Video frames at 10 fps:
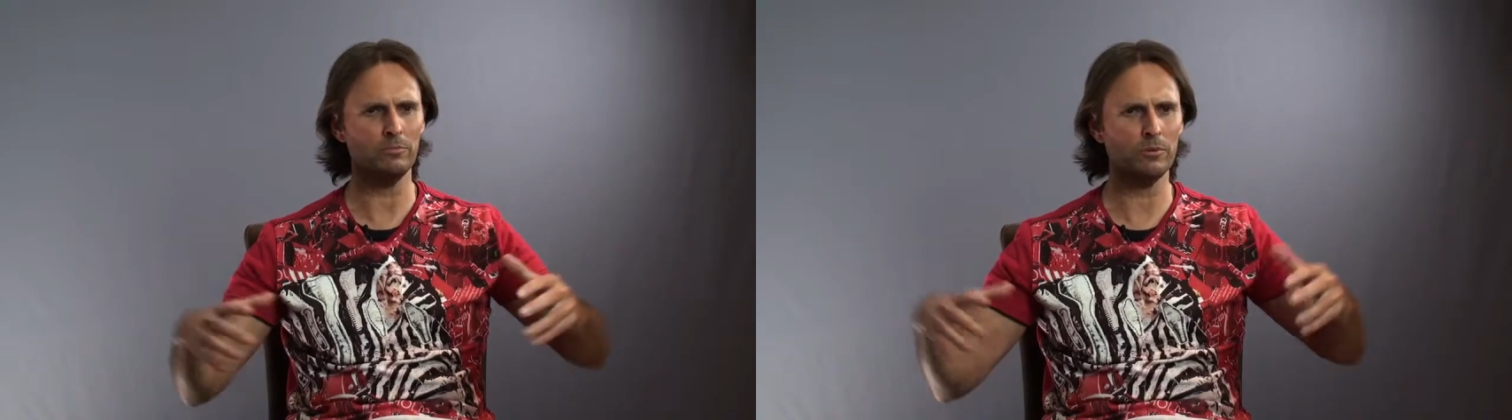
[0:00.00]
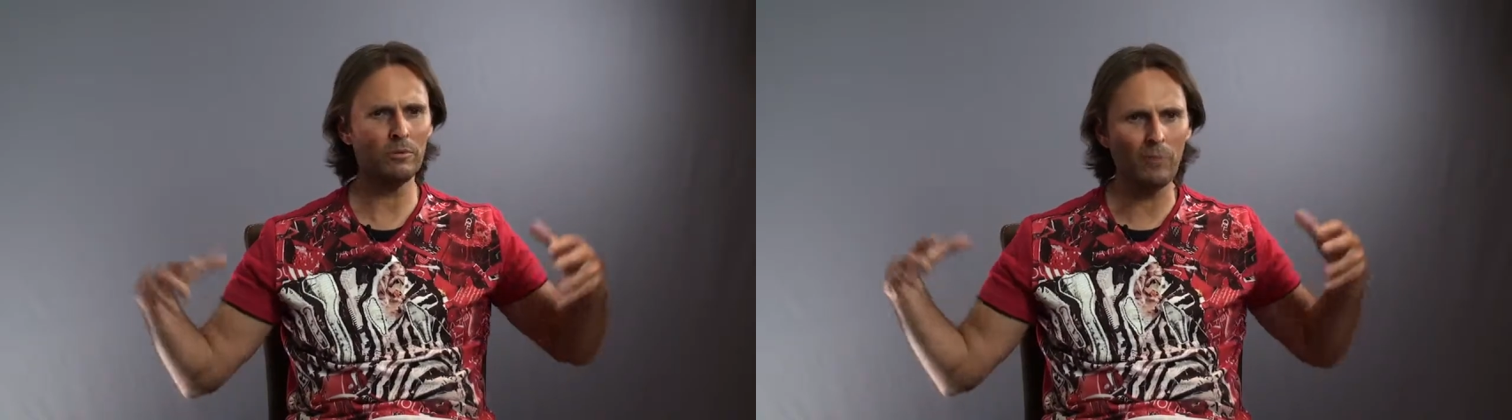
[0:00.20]

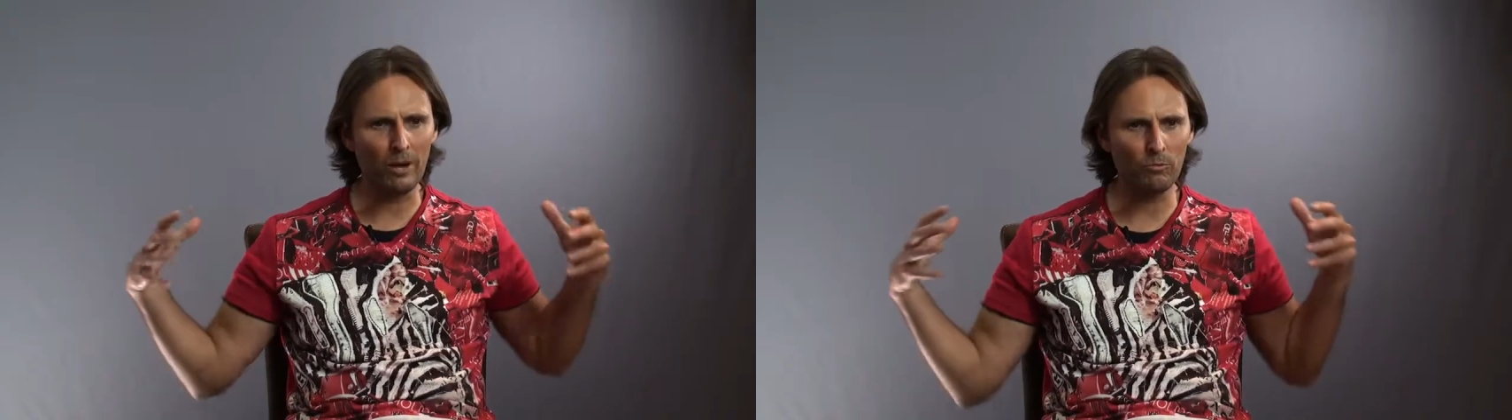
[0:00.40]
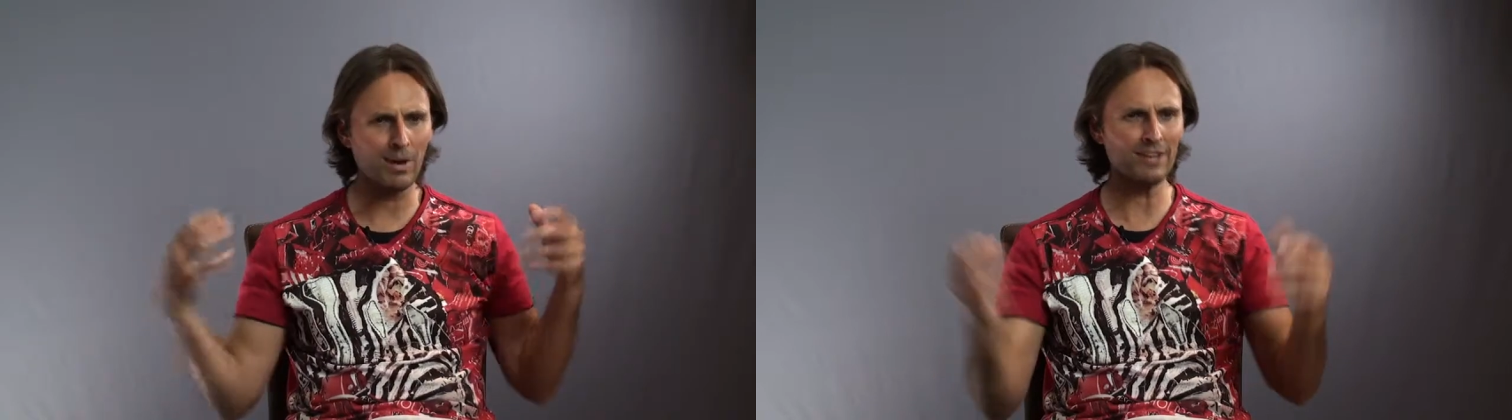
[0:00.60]
we
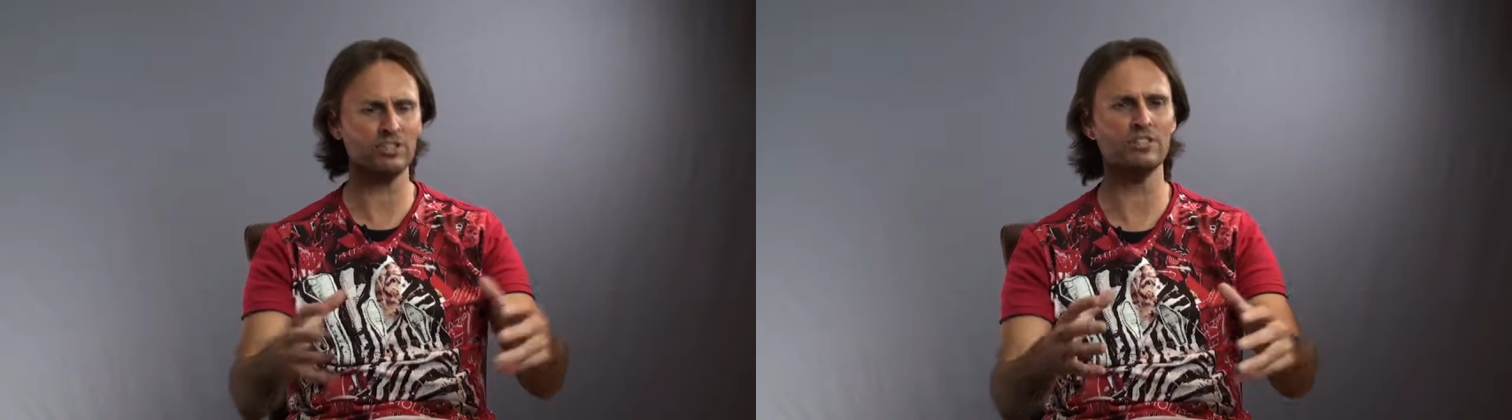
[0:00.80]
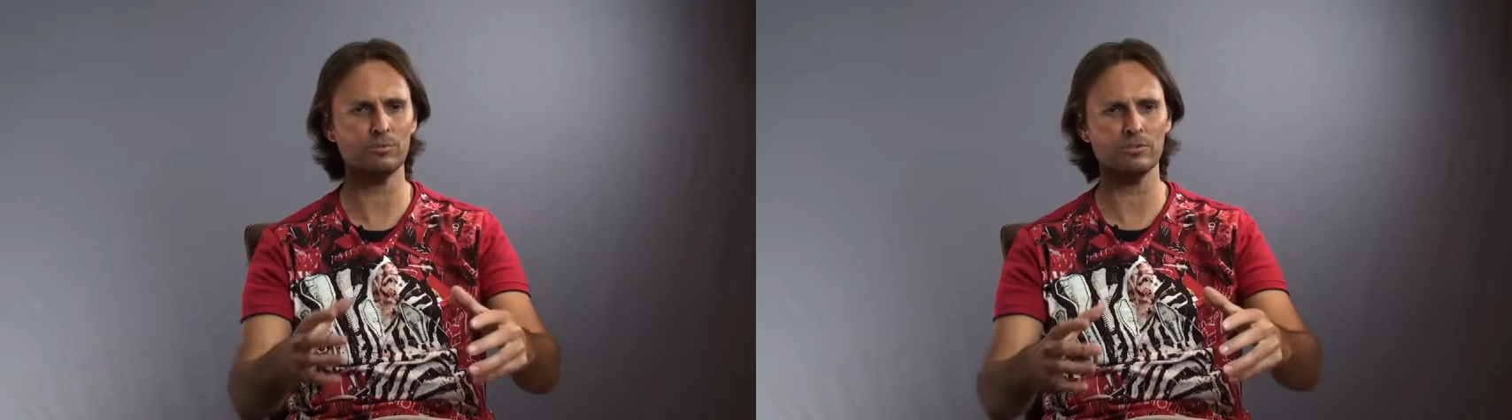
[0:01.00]
might rush
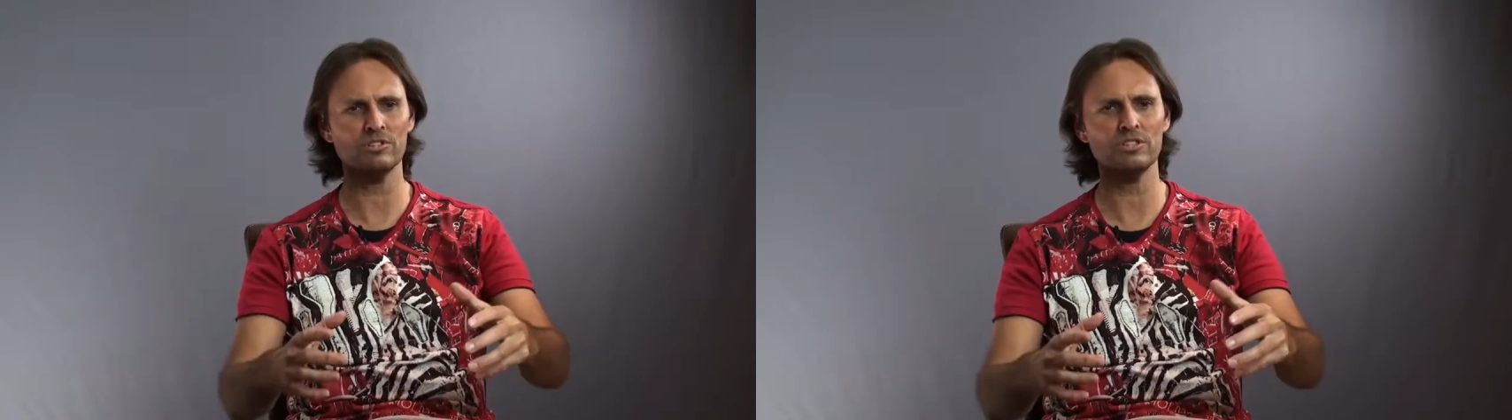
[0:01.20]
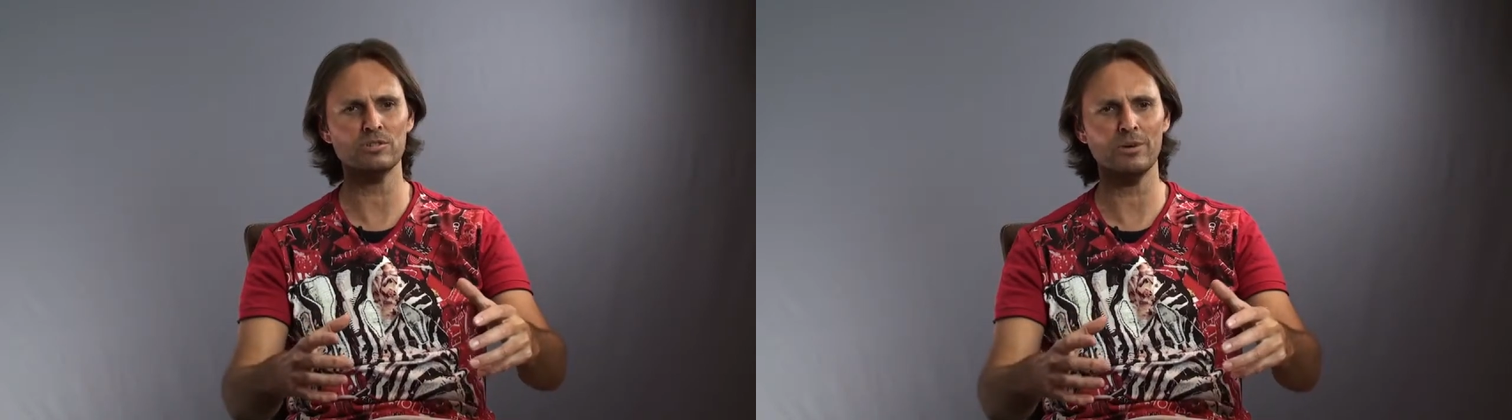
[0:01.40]
into a
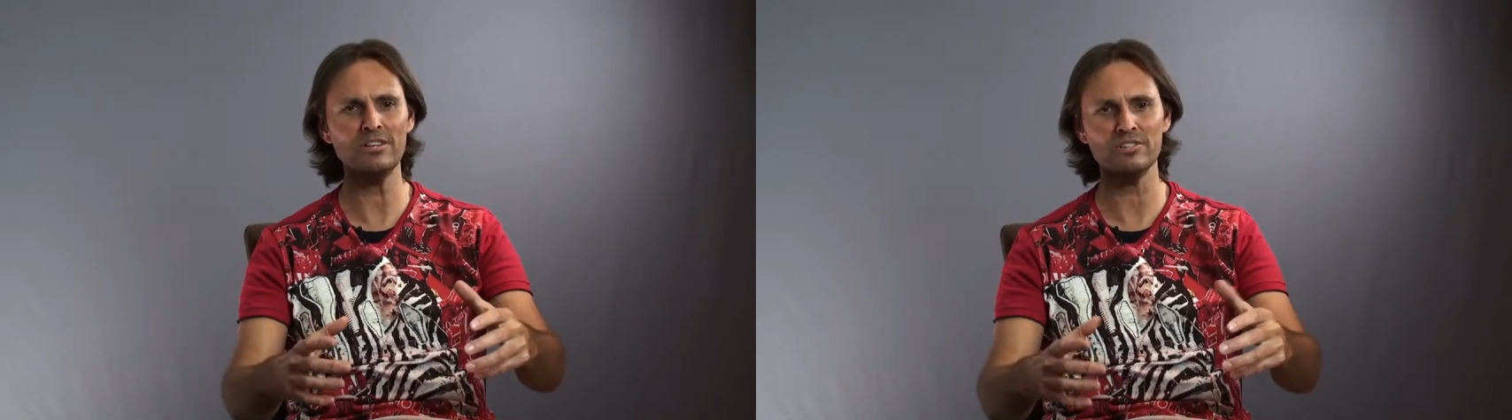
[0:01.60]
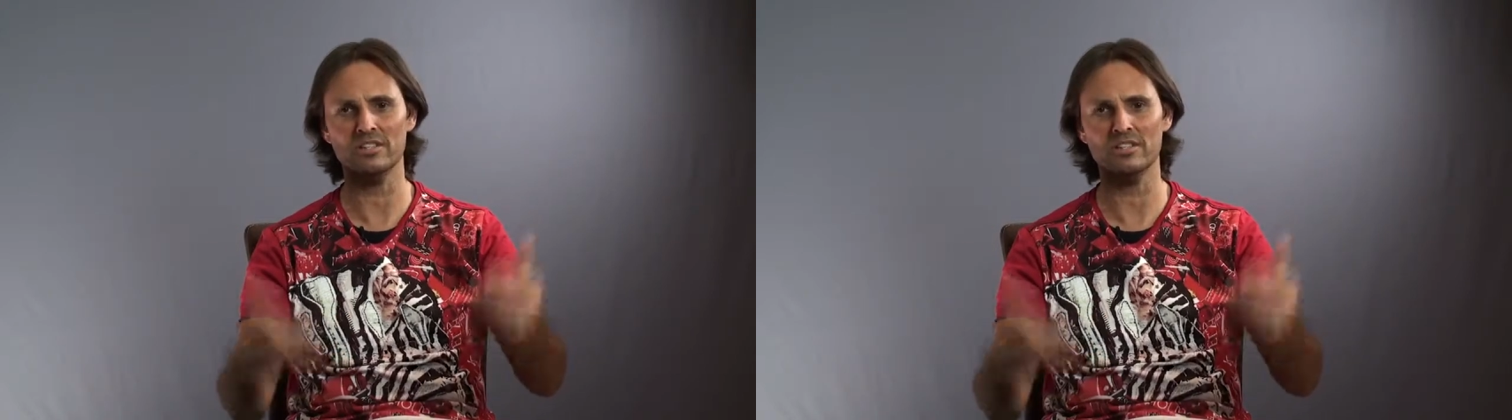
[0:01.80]
situation